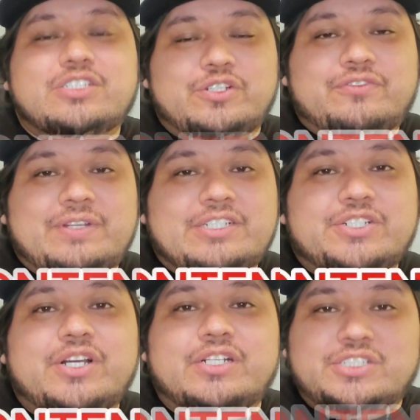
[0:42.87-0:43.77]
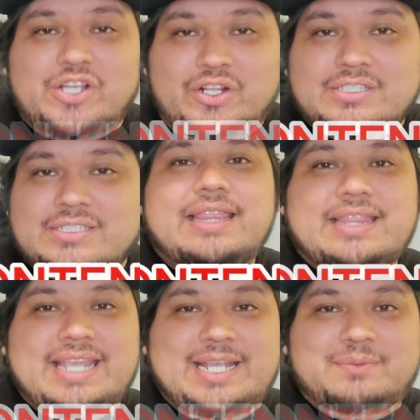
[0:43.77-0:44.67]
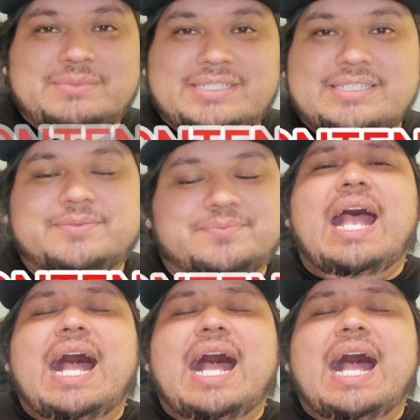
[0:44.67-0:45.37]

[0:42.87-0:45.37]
do feature adult themes.